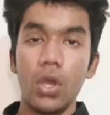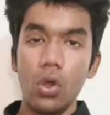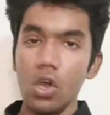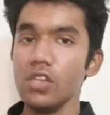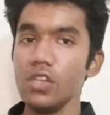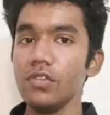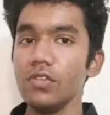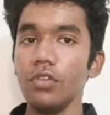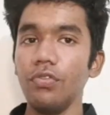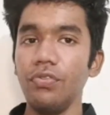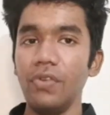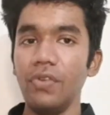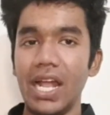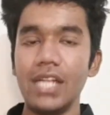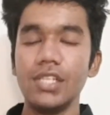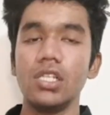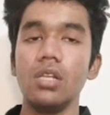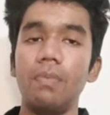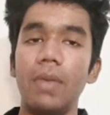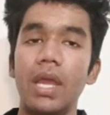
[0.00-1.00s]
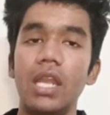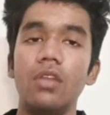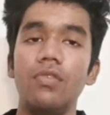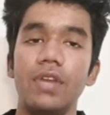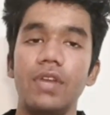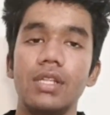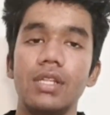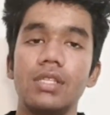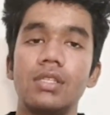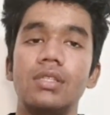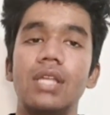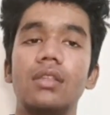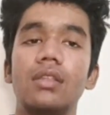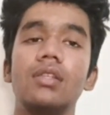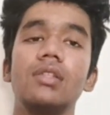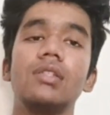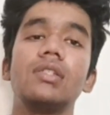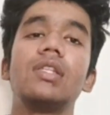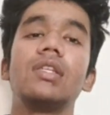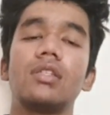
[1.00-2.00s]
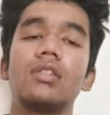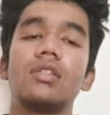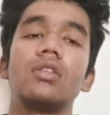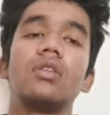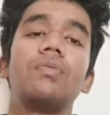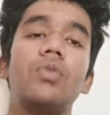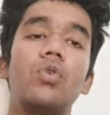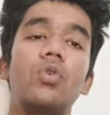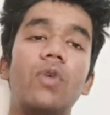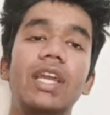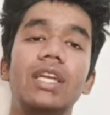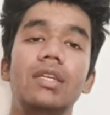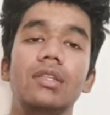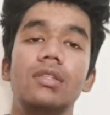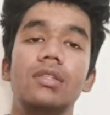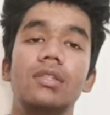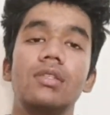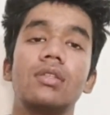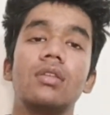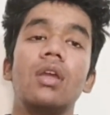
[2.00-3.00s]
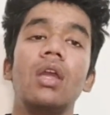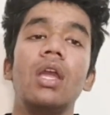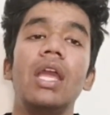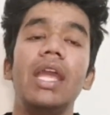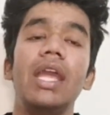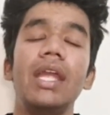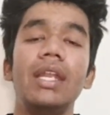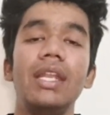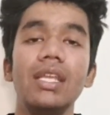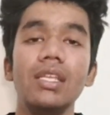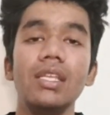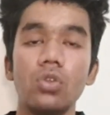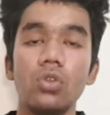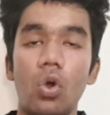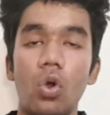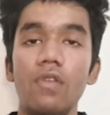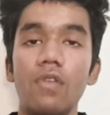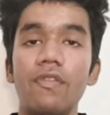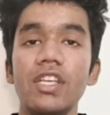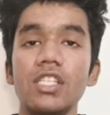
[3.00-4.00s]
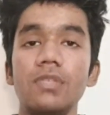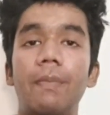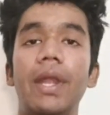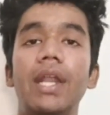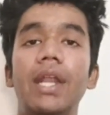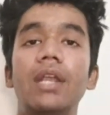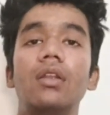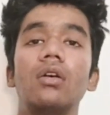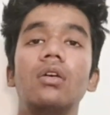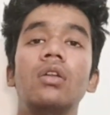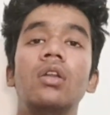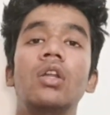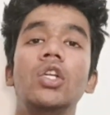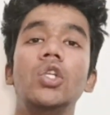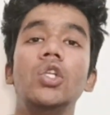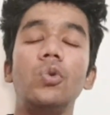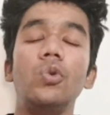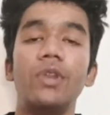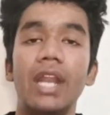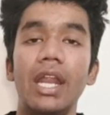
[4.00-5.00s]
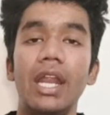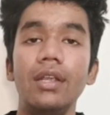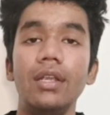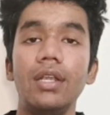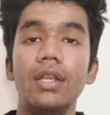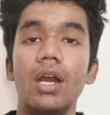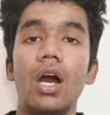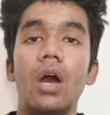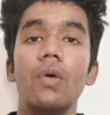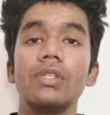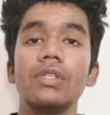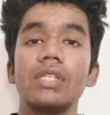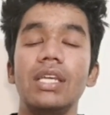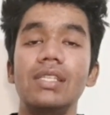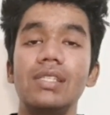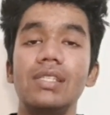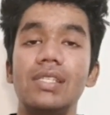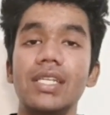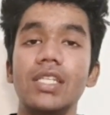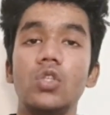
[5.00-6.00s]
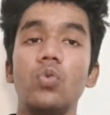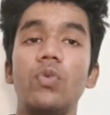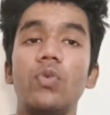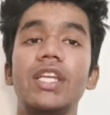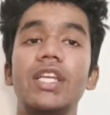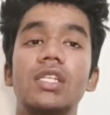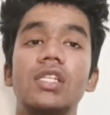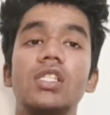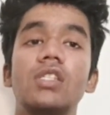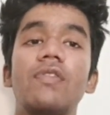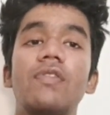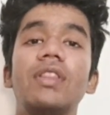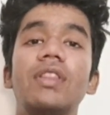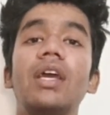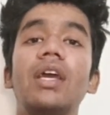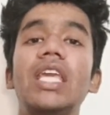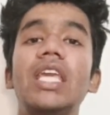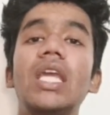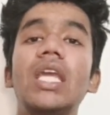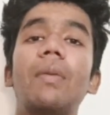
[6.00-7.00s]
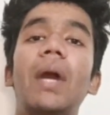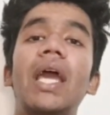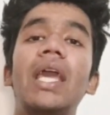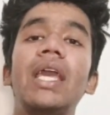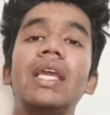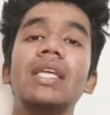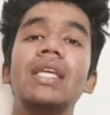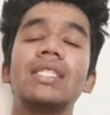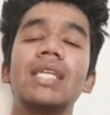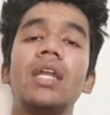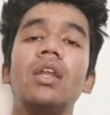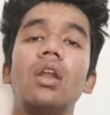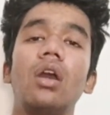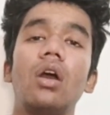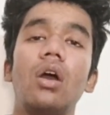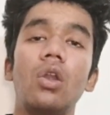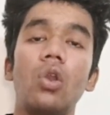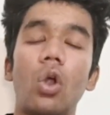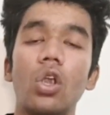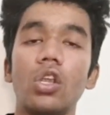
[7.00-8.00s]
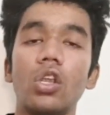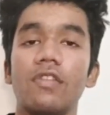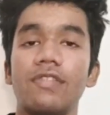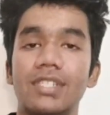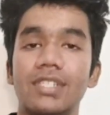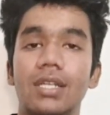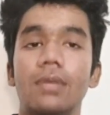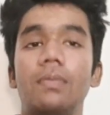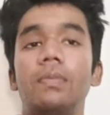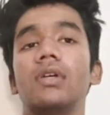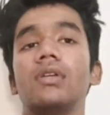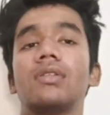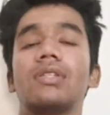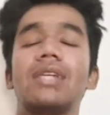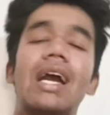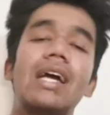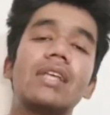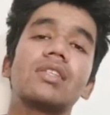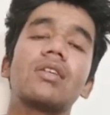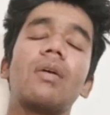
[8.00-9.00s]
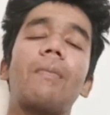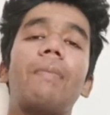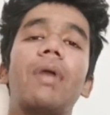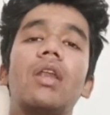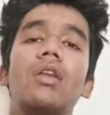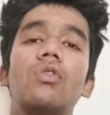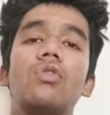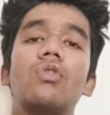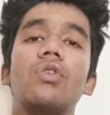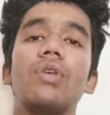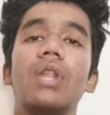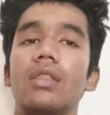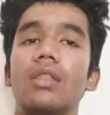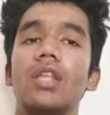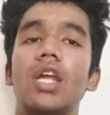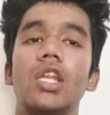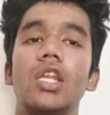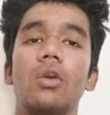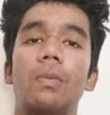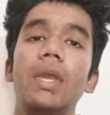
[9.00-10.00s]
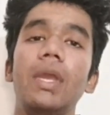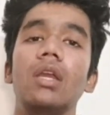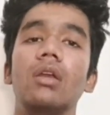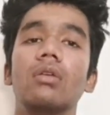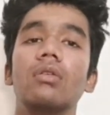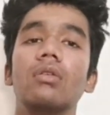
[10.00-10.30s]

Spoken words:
of the financial benefits that this decision provides, it is always better to rent a house in situations when the EMI is at a lot of surplus as compared to the rent that you're paying.